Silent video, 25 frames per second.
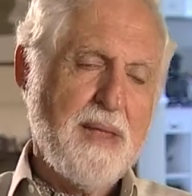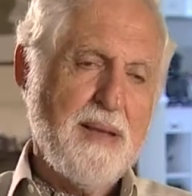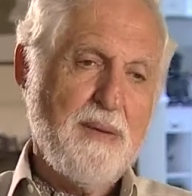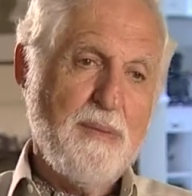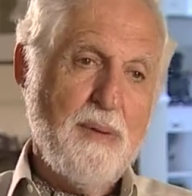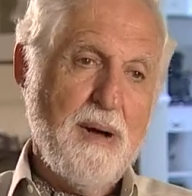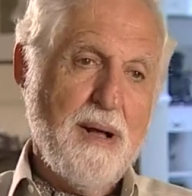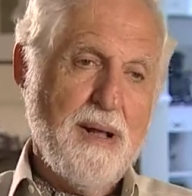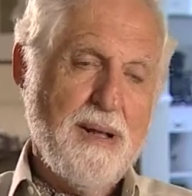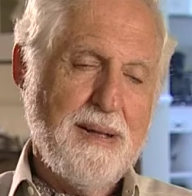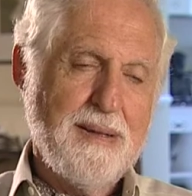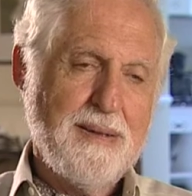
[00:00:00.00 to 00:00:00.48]

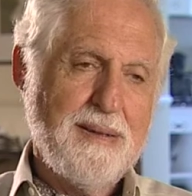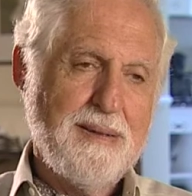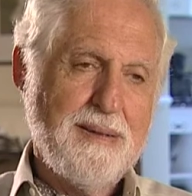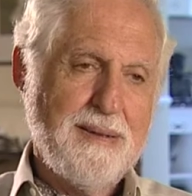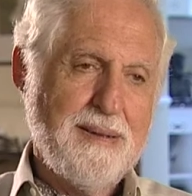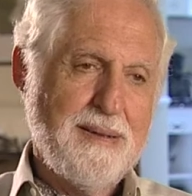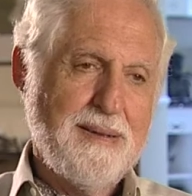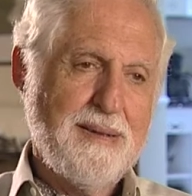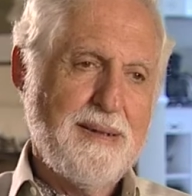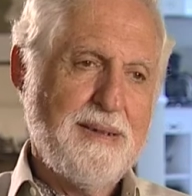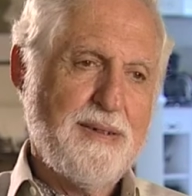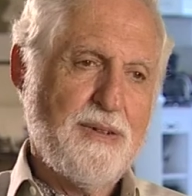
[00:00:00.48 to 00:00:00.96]
Well,
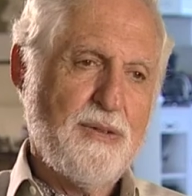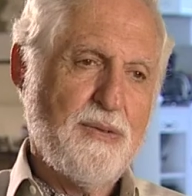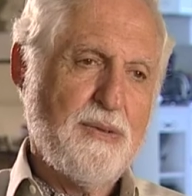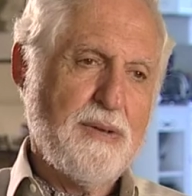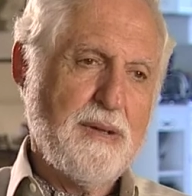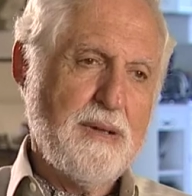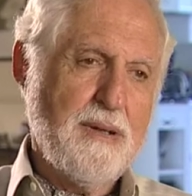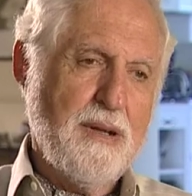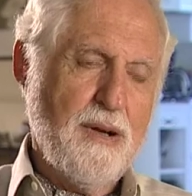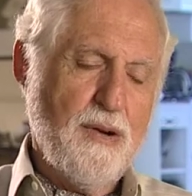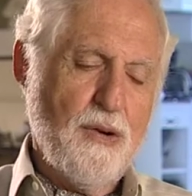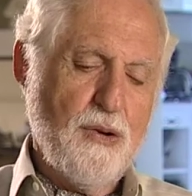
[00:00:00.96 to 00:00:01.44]

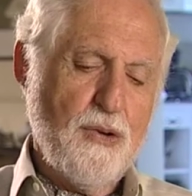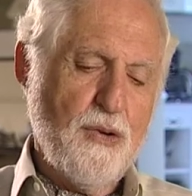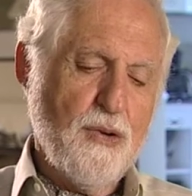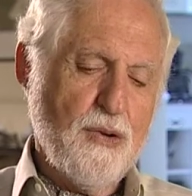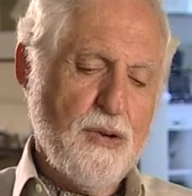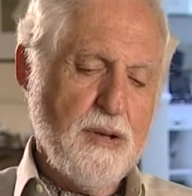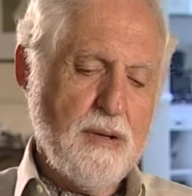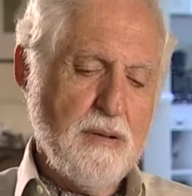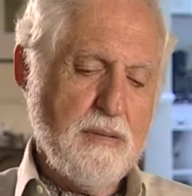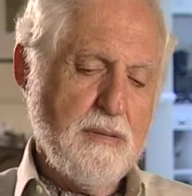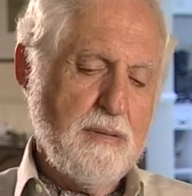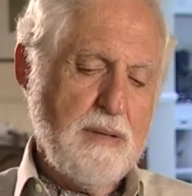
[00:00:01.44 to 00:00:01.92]
you know, you
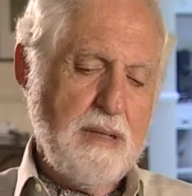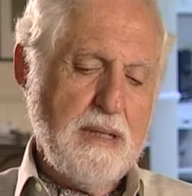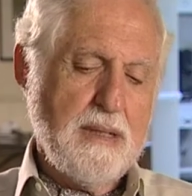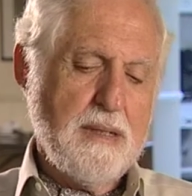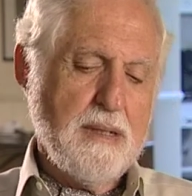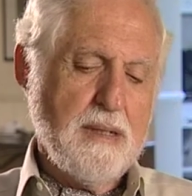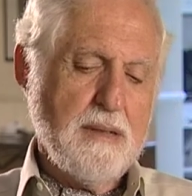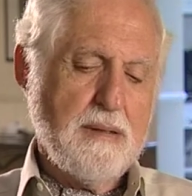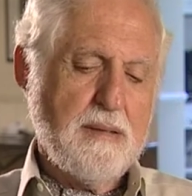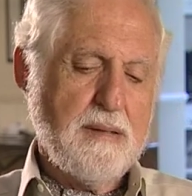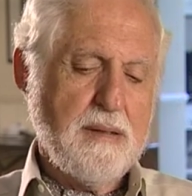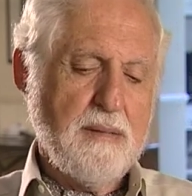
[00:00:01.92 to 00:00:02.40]
can read
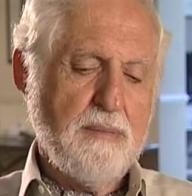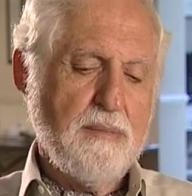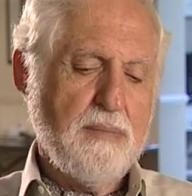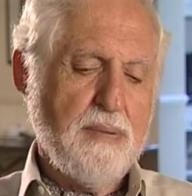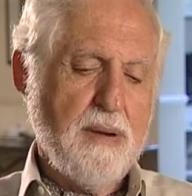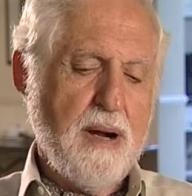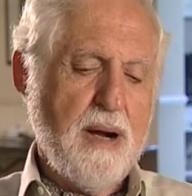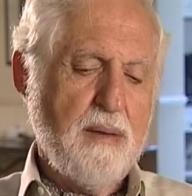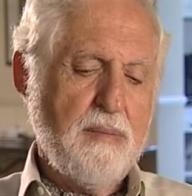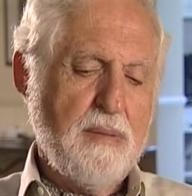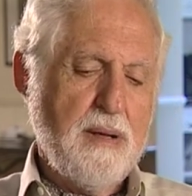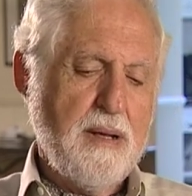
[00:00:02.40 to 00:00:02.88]
this in
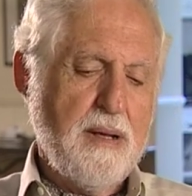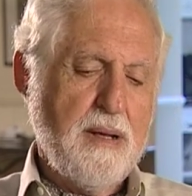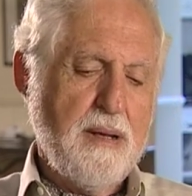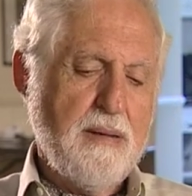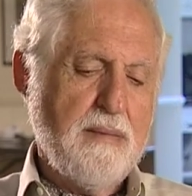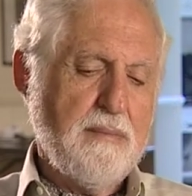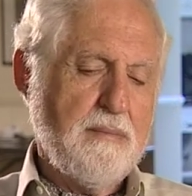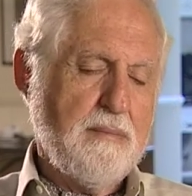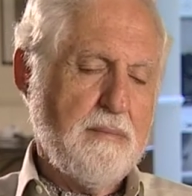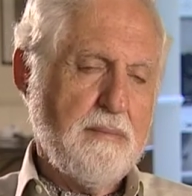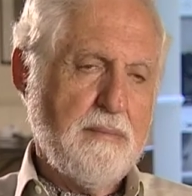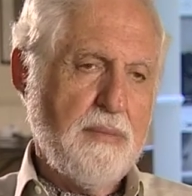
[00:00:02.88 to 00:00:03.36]

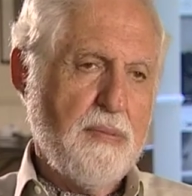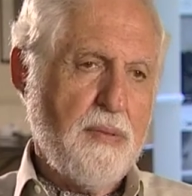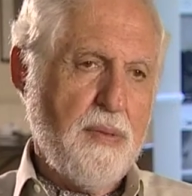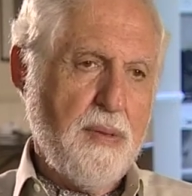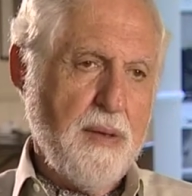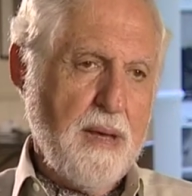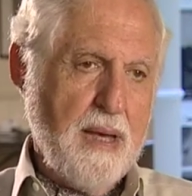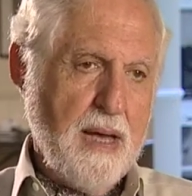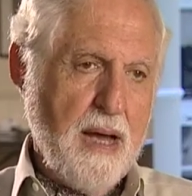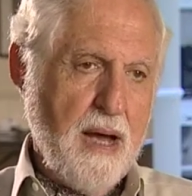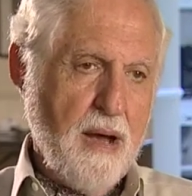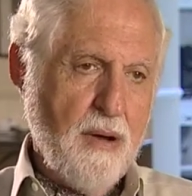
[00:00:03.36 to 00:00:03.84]
probably
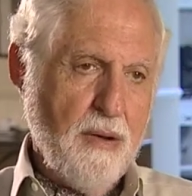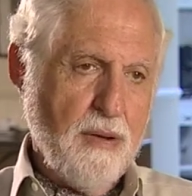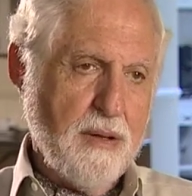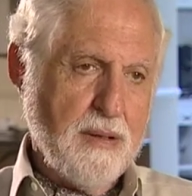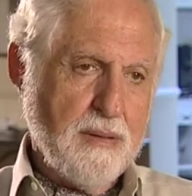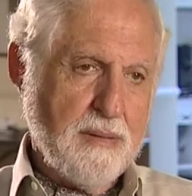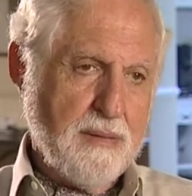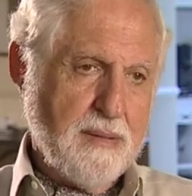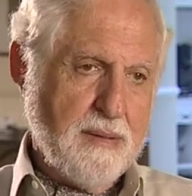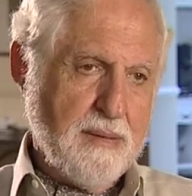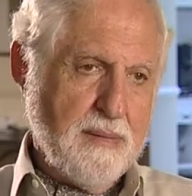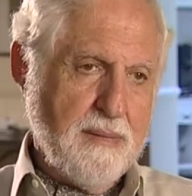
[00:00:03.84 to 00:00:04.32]
three
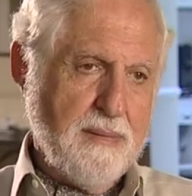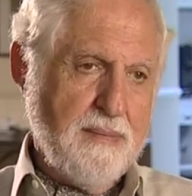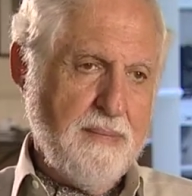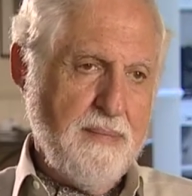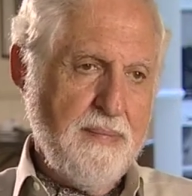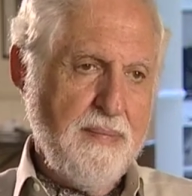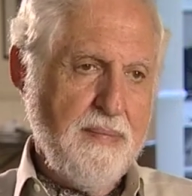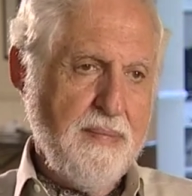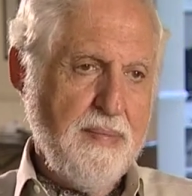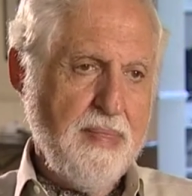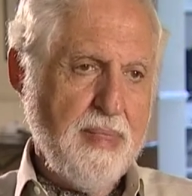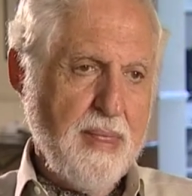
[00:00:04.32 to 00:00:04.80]
hours,
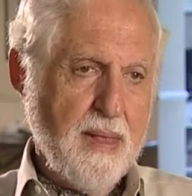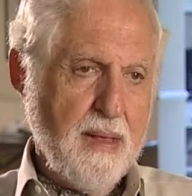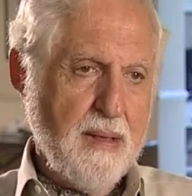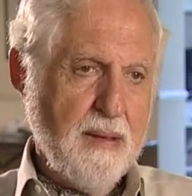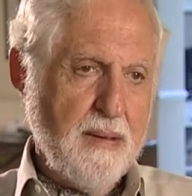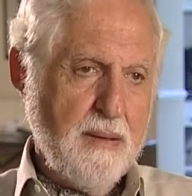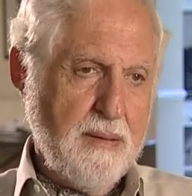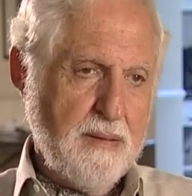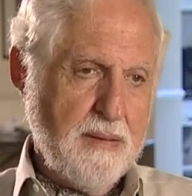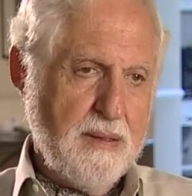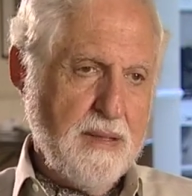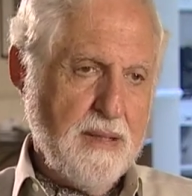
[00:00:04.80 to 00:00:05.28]

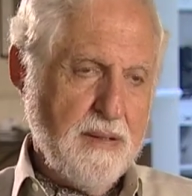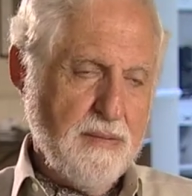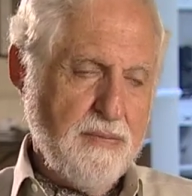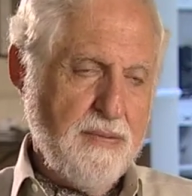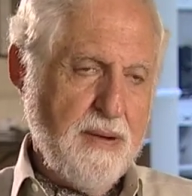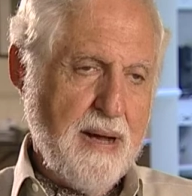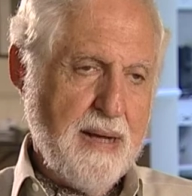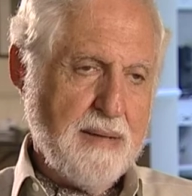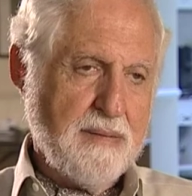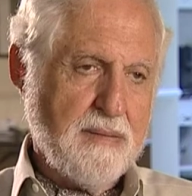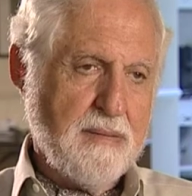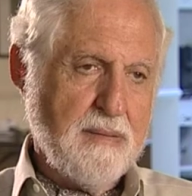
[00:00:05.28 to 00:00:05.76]
and she's a
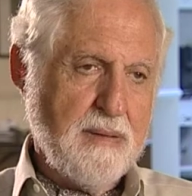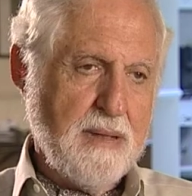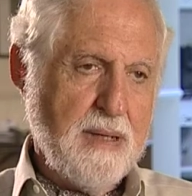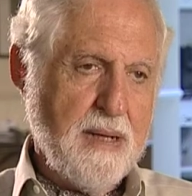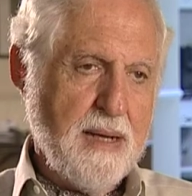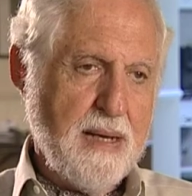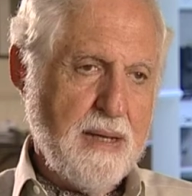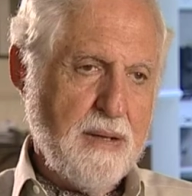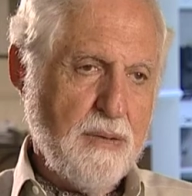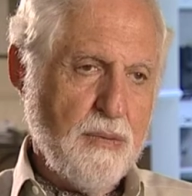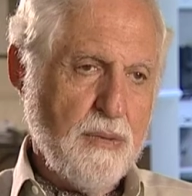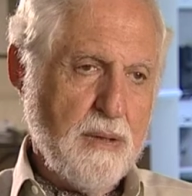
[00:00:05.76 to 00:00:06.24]
fast reader
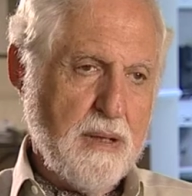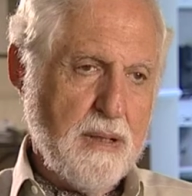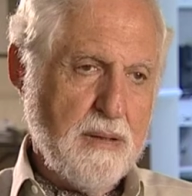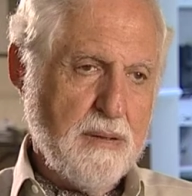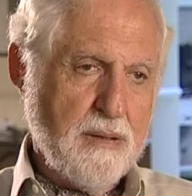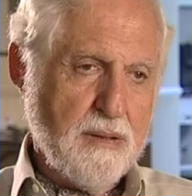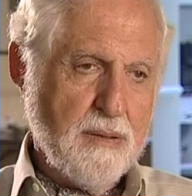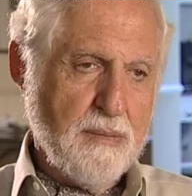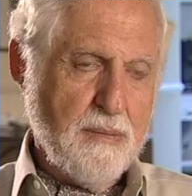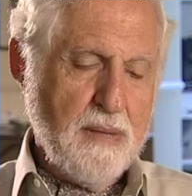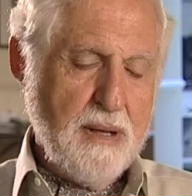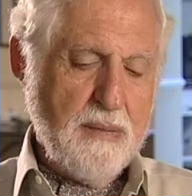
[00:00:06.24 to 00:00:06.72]
anyway,
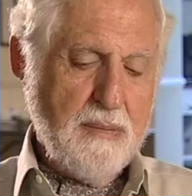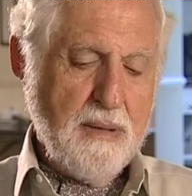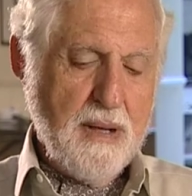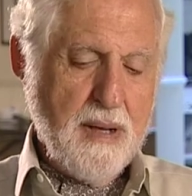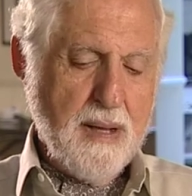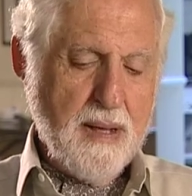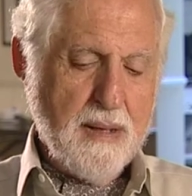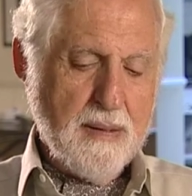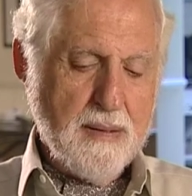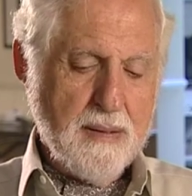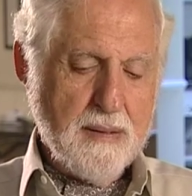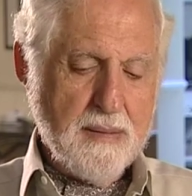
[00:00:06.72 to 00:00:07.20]
so maybe
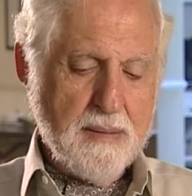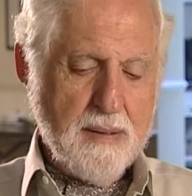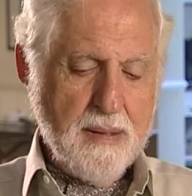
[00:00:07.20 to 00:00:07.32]
like this.